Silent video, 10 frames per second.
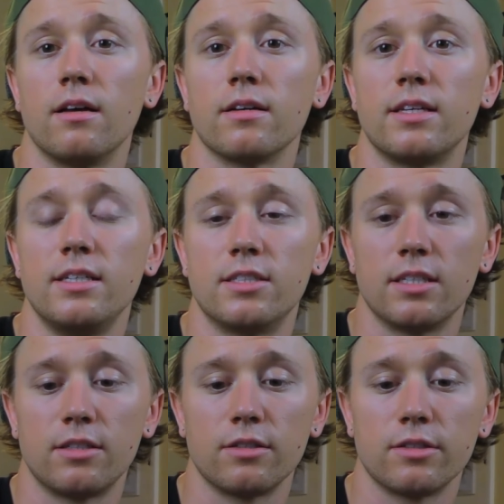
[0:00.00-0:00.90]
key
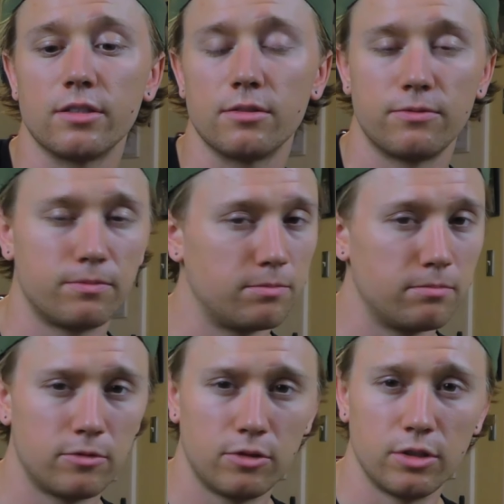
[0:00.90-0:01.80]
centers.
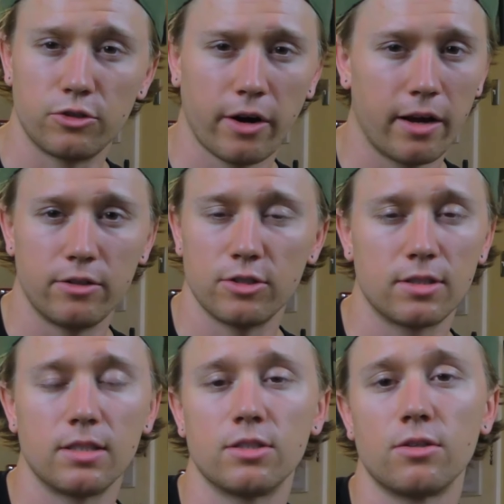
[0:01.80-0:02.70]
You can try
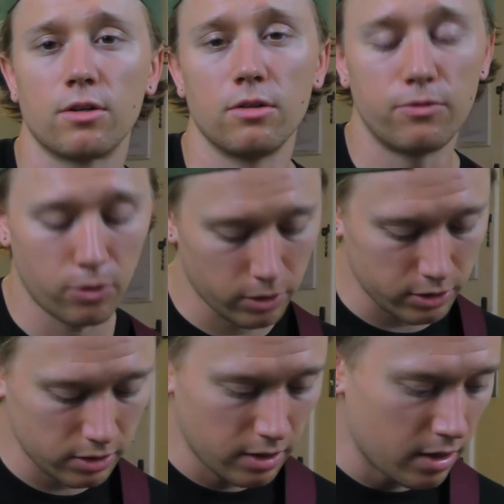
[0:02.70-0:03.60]
just the circle of
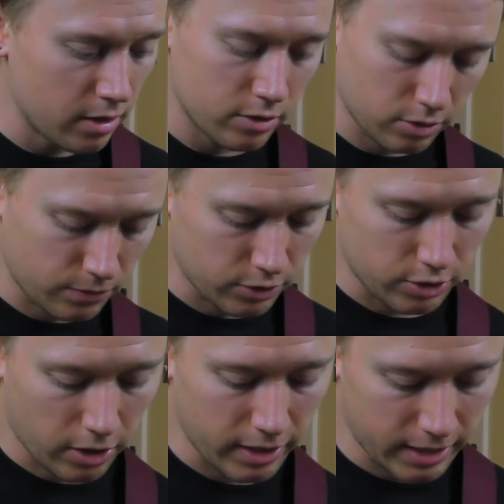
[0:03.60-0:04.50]
force. So if you're
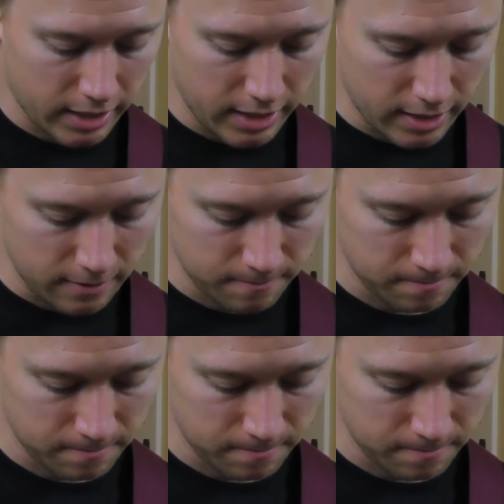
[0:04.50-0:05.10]
starting in E,